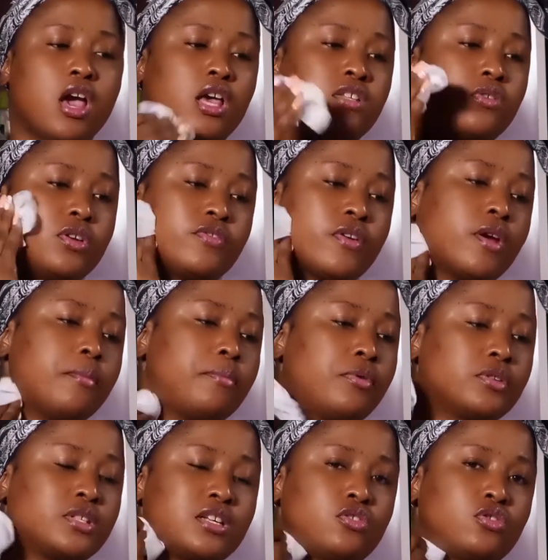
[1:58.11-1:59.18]
It's always very
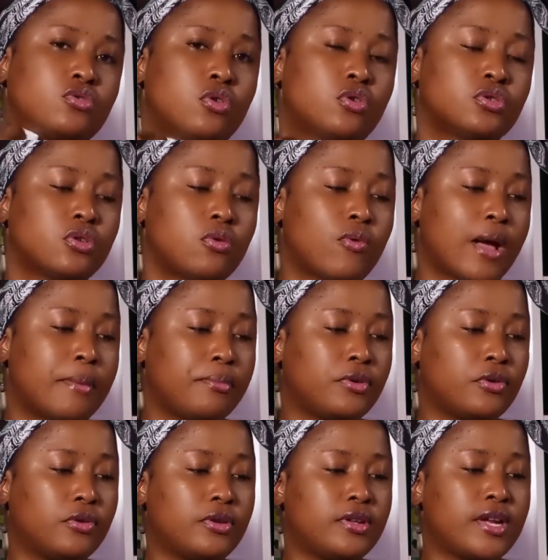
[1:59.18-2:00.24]
important to also wipe
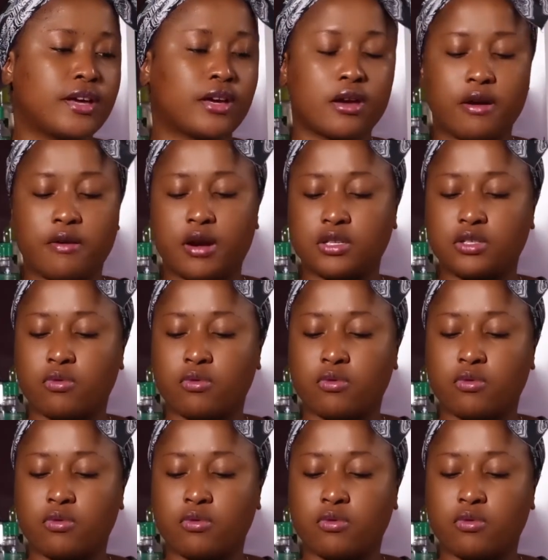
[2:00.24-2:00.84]
your neck area.